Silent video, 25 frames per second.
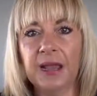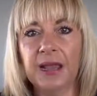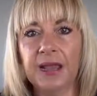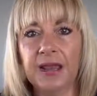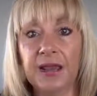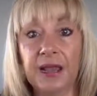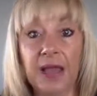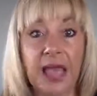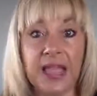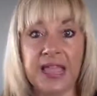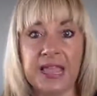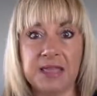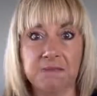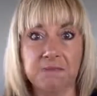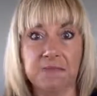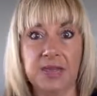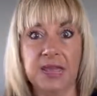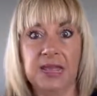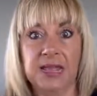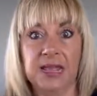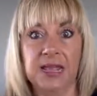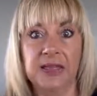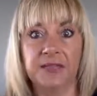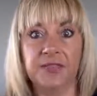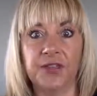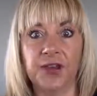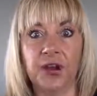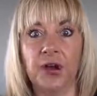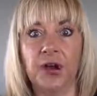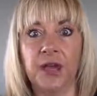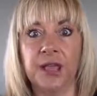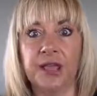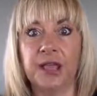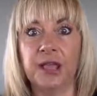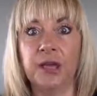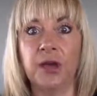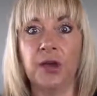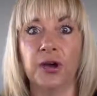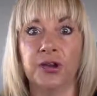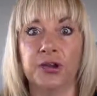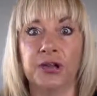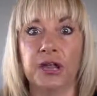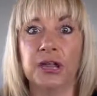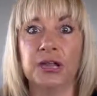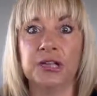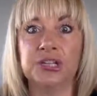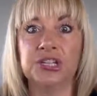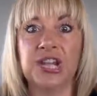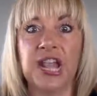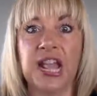Lucky me that I got
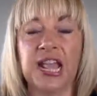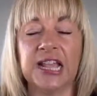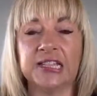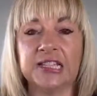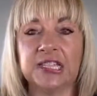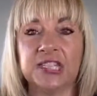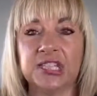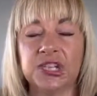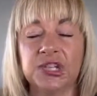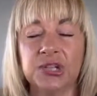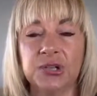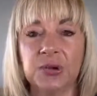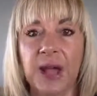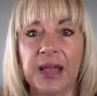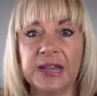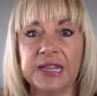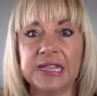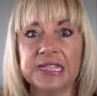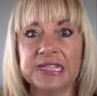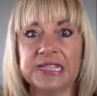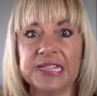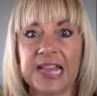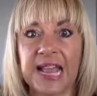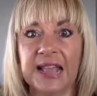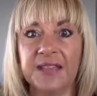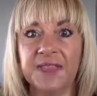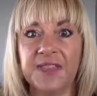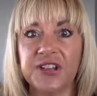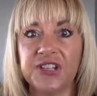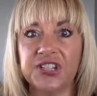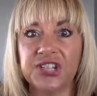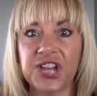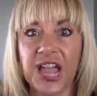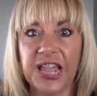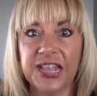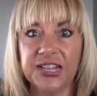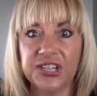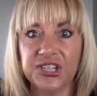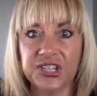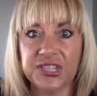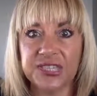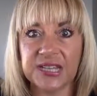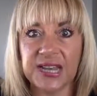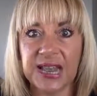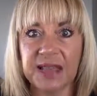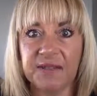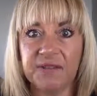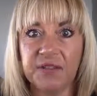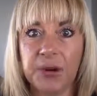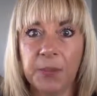a chance to understand that change is
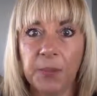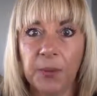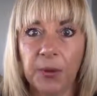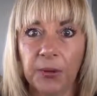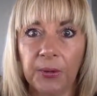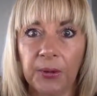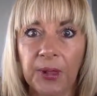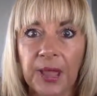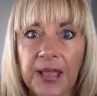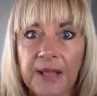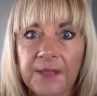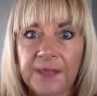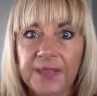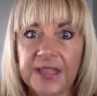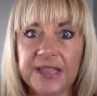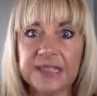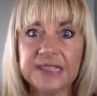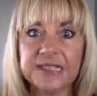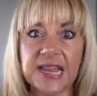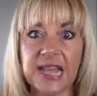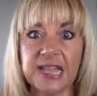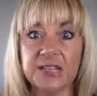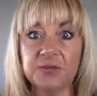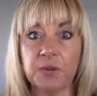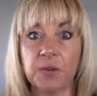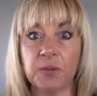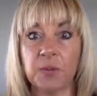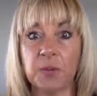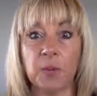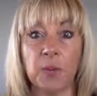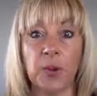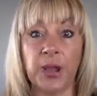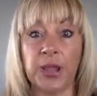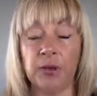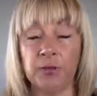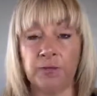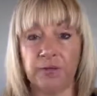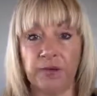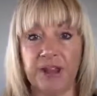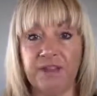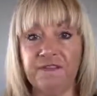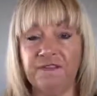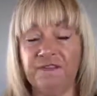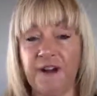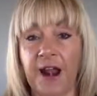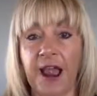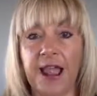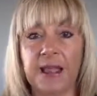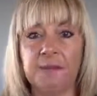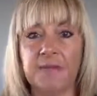inevitable. These days we could
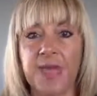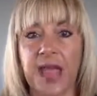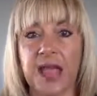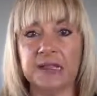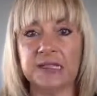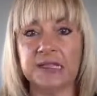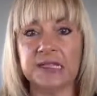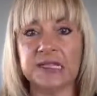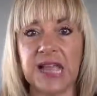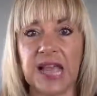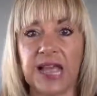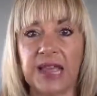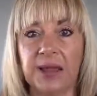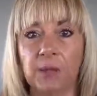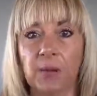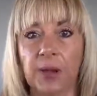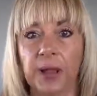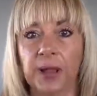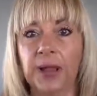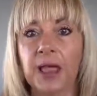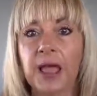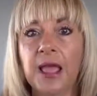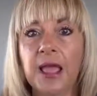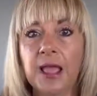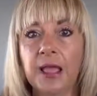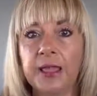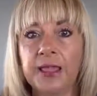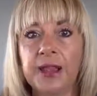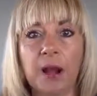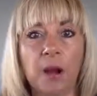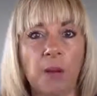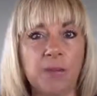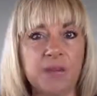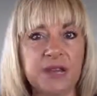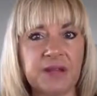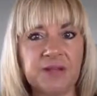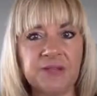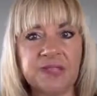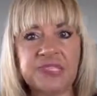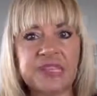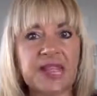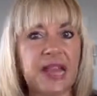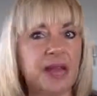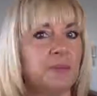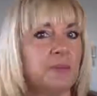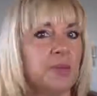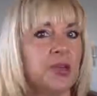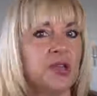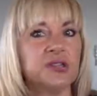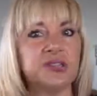reframe that and say, well, I'm
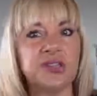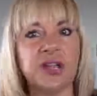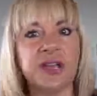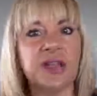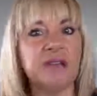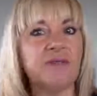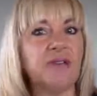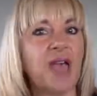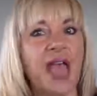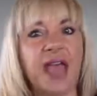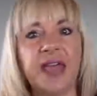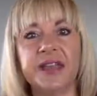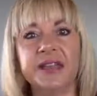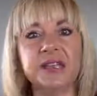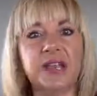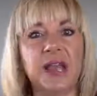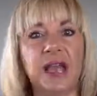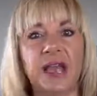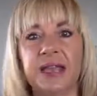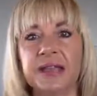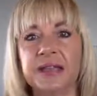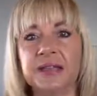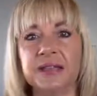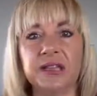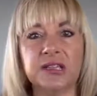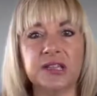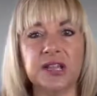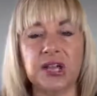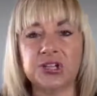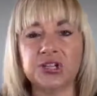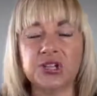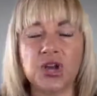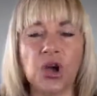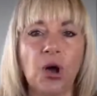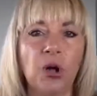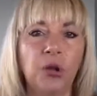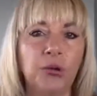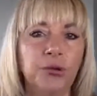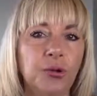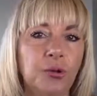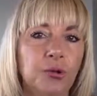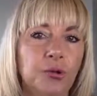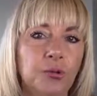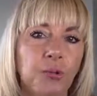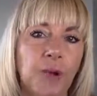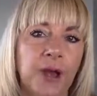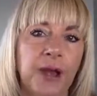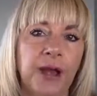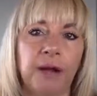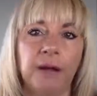devastated because I never had a
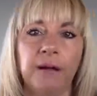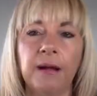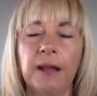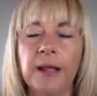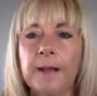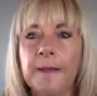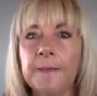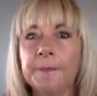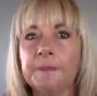childhood where